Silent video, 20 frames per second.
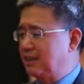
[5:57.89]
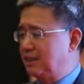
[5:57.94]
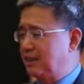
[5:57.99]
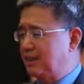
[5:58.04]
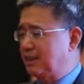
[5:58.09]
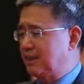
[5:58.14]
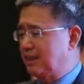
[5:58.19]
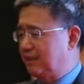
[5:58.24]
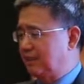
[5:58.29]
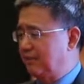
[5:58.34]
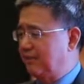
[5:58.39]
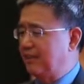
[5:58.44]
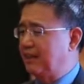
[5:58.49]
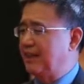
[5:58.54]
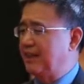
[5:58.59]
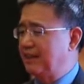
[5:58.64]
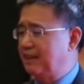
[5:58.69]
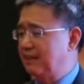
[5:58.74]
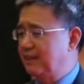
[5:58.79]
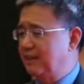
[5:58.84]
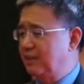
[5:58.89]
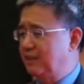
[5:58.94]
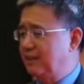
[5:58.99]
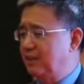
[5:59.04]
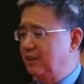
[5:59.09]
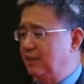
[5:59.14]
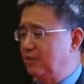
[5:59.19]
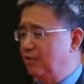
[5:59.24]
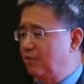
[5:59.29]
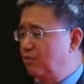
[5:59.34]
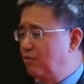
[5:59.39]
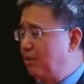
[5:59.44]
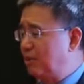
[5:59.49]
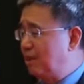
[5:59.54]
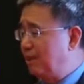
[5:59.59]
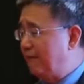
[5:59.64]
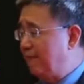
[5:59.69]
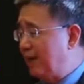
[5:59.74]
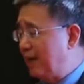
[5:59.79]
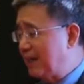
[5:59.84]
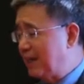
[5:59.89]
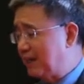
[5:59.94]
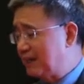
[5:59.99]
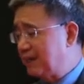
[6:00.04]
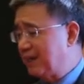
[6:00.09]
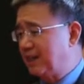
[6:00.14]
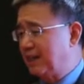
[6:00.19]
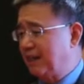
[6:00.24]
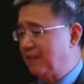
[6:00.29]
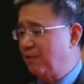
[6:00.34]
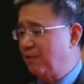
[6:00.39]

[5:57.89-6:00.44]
getting into a more developed society.